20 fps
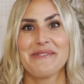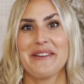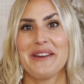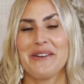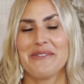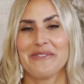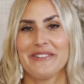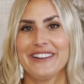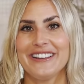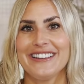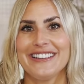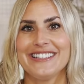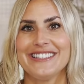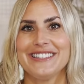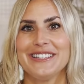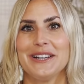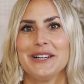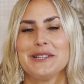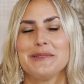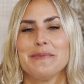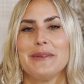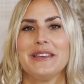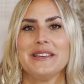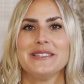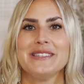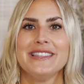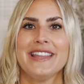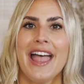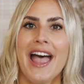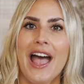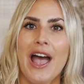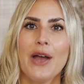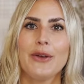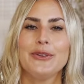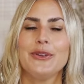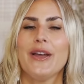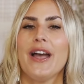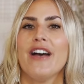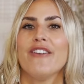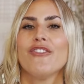when it really starts, because now
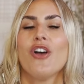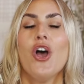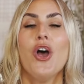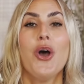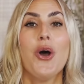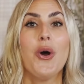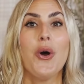you have